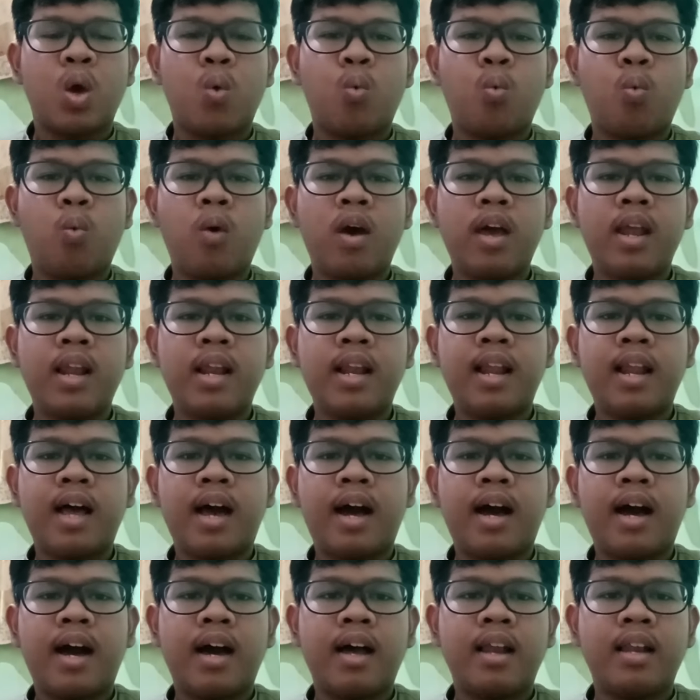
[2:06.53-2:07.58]
while
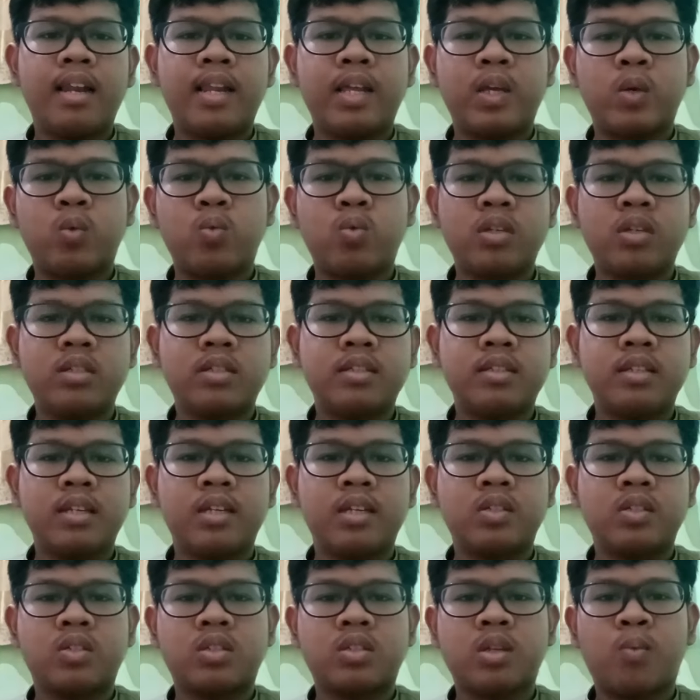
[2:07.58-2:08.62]
a linguist
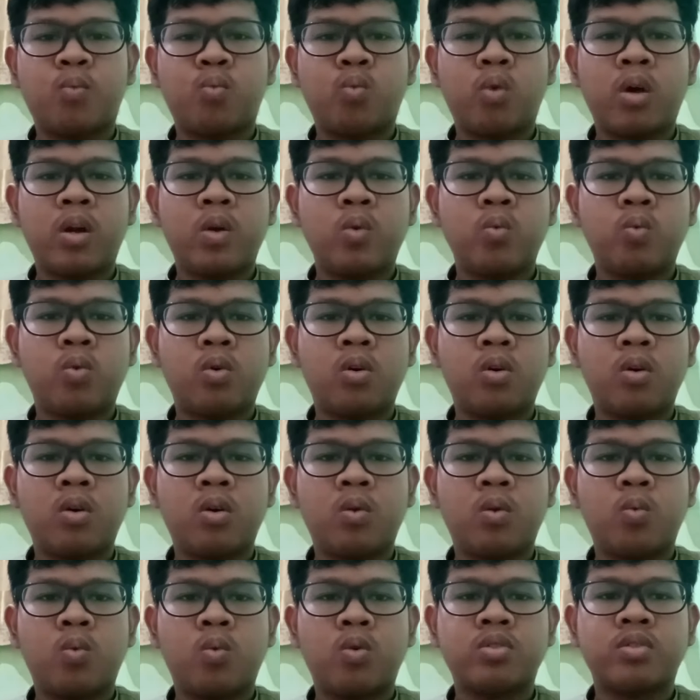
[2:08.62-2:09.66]
is someone
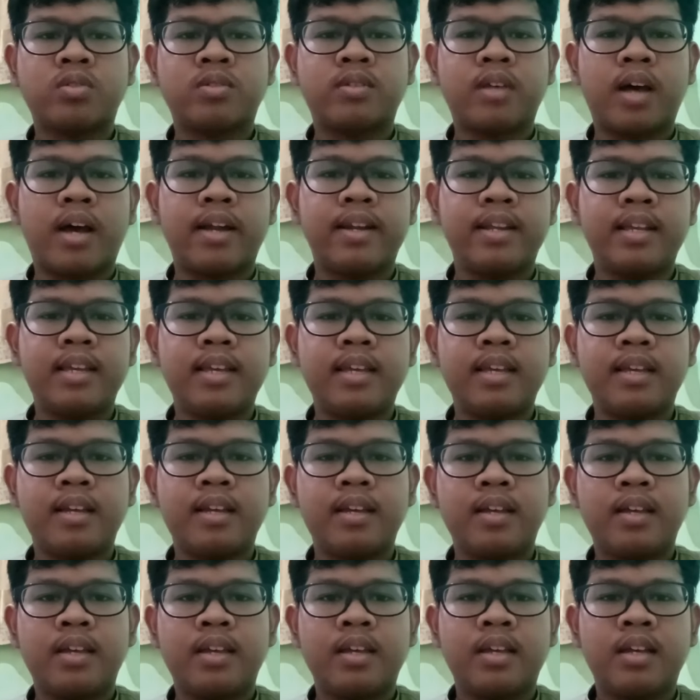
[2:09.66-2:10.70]
who study
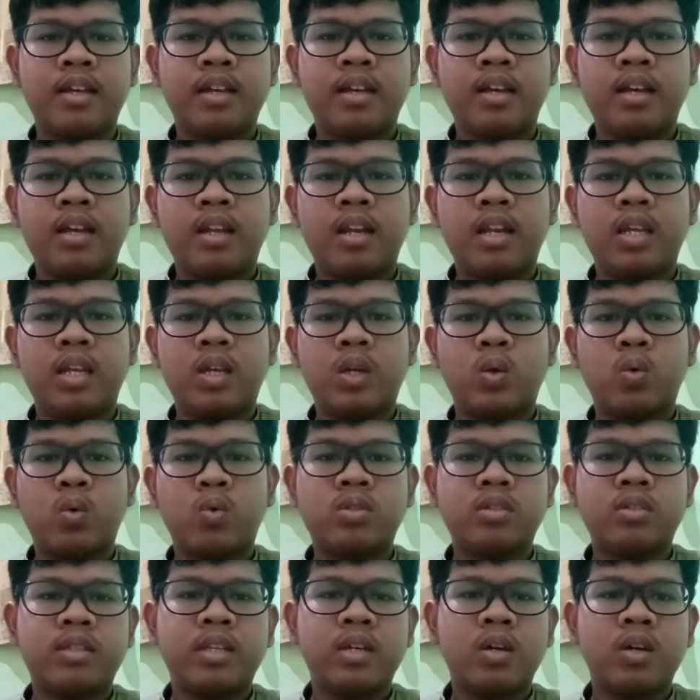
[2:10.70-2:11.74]

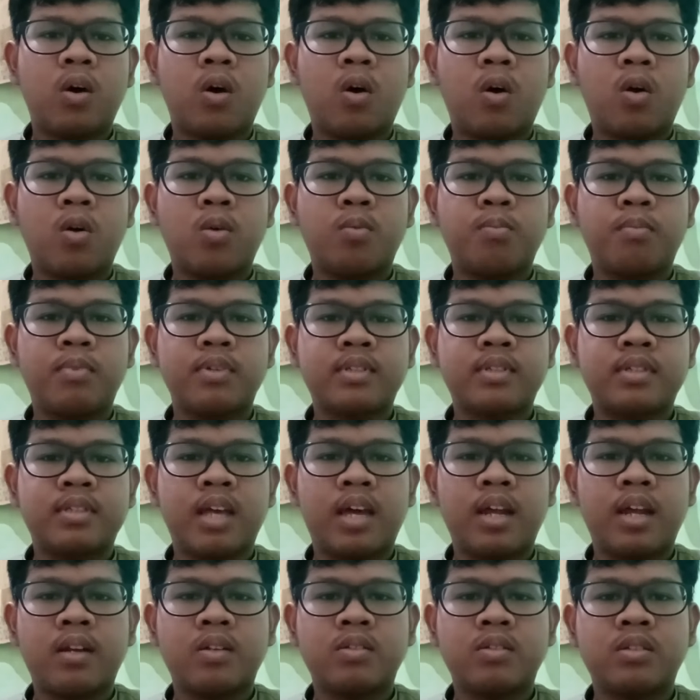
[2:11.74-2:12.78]
linguistic or
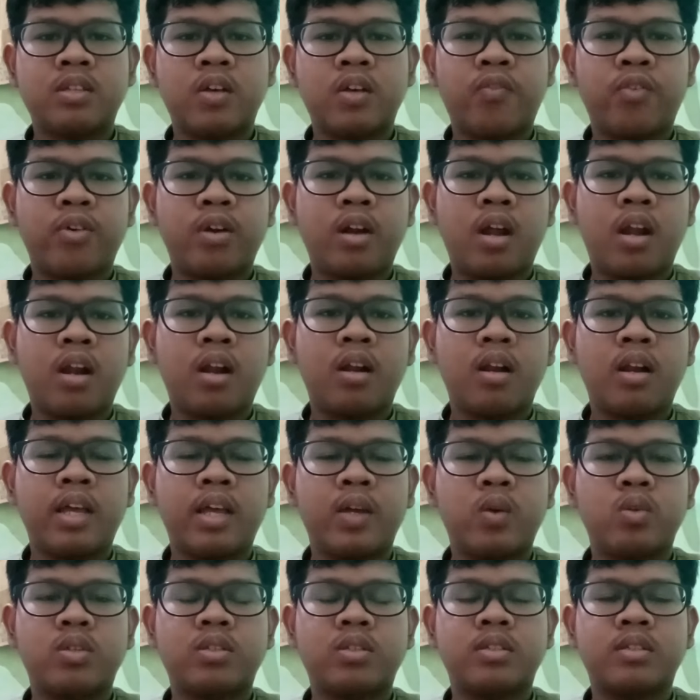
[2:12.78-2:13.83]
master several
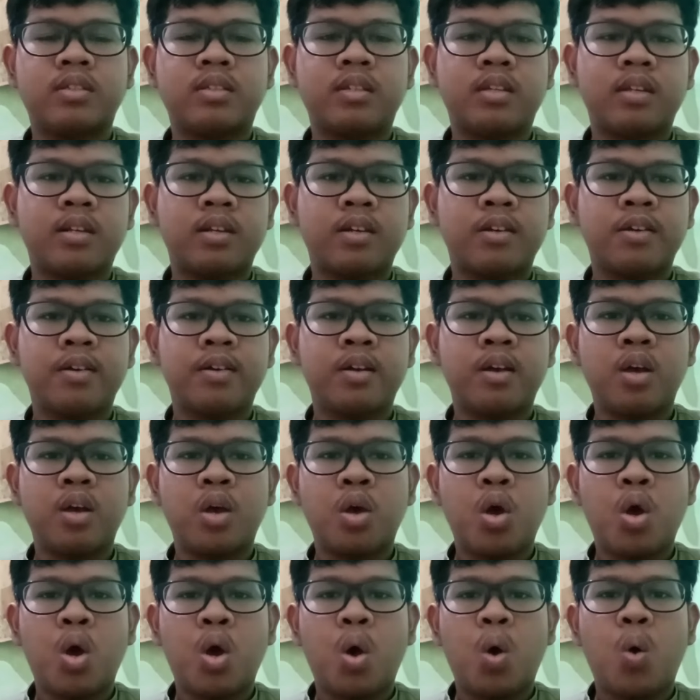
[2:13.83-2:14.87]
languages.
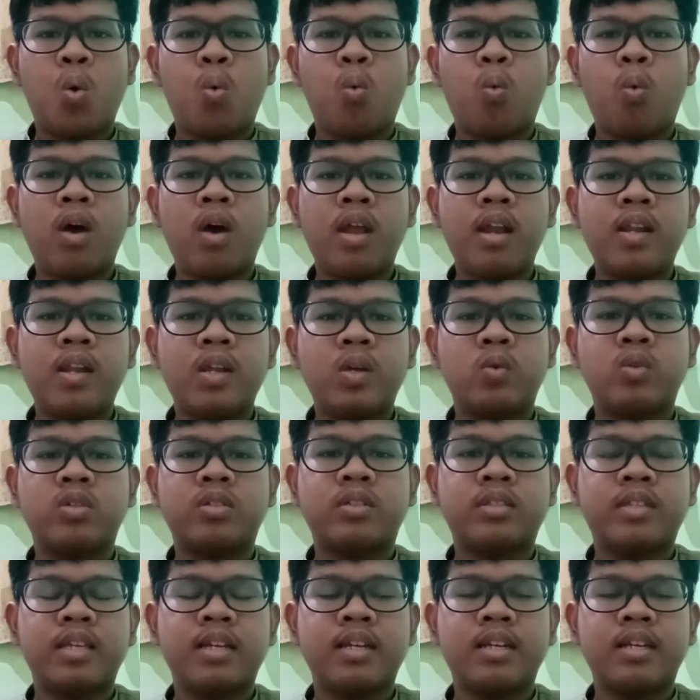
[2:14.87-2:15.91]
While
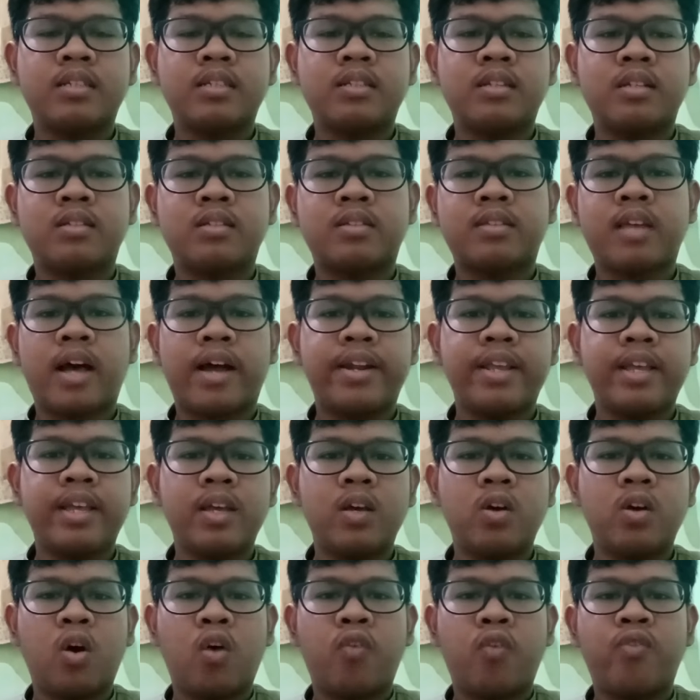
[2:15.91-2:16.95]
linguistic is the
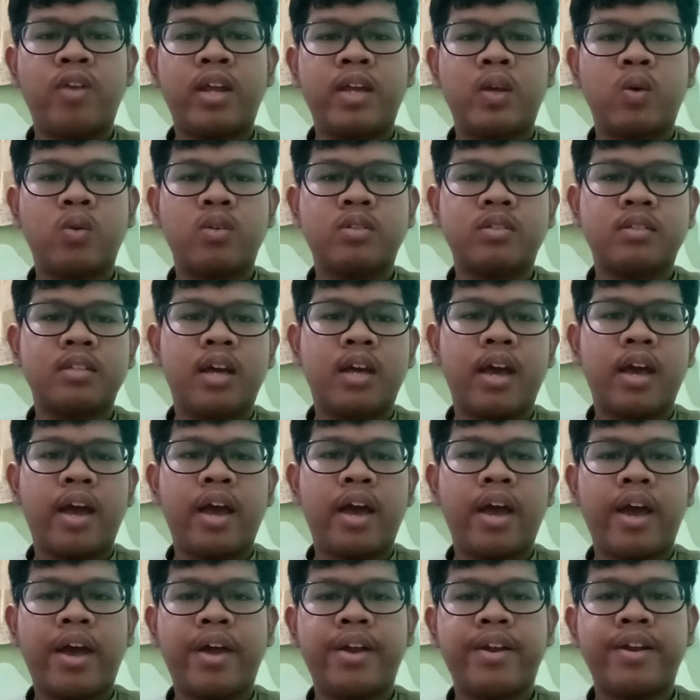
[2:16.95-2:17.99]
study of language,
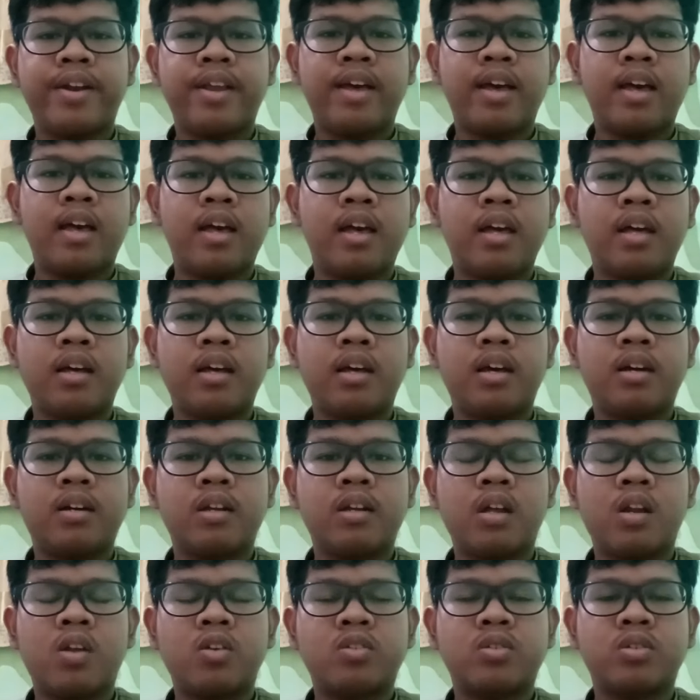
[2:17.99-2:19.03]
and the
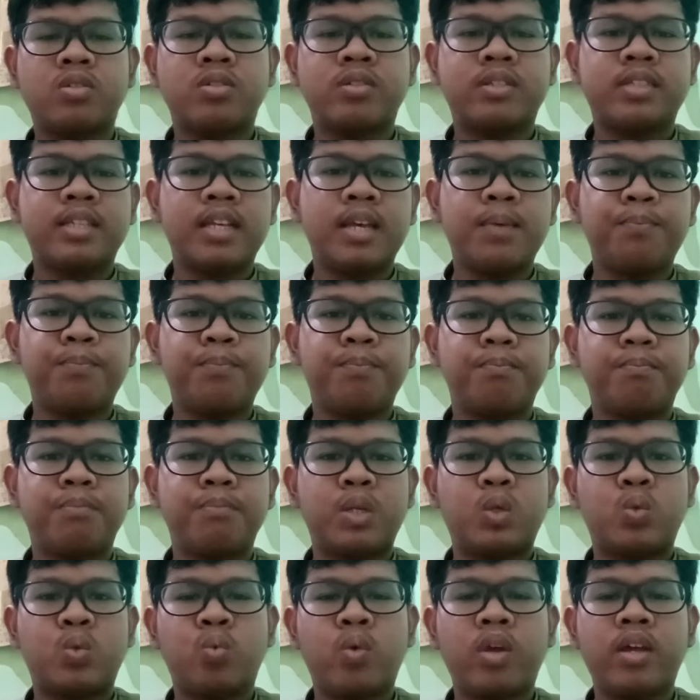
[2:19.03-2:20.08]
relationship
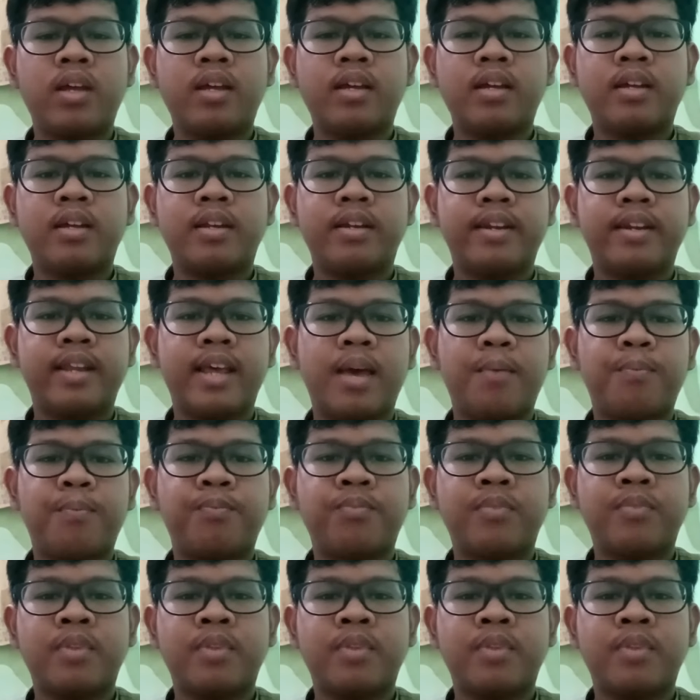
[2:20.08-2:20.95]
between them